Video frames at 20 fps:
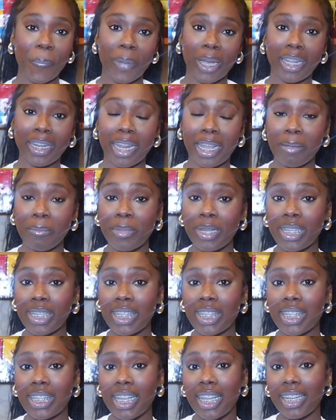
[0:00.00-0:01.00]
my name
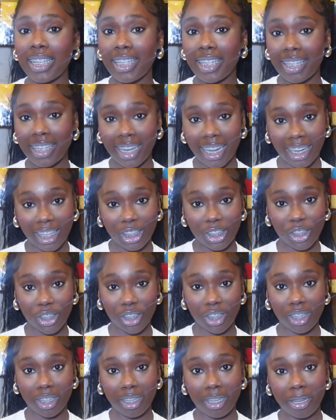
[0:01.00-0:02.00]
is
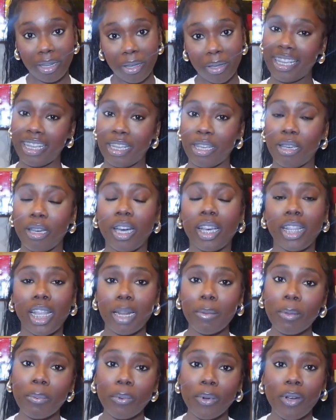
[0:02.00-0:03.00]
Denasia. A lot
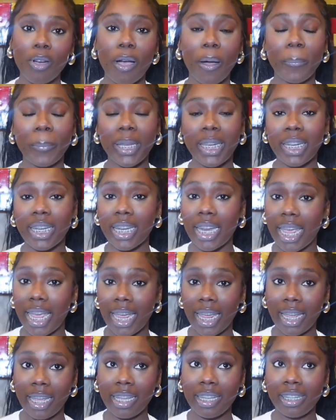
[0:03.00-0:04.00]
of people call me
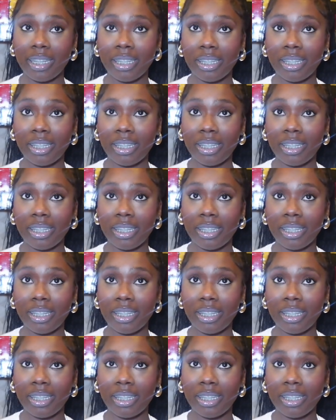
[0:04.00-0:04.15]
Nay.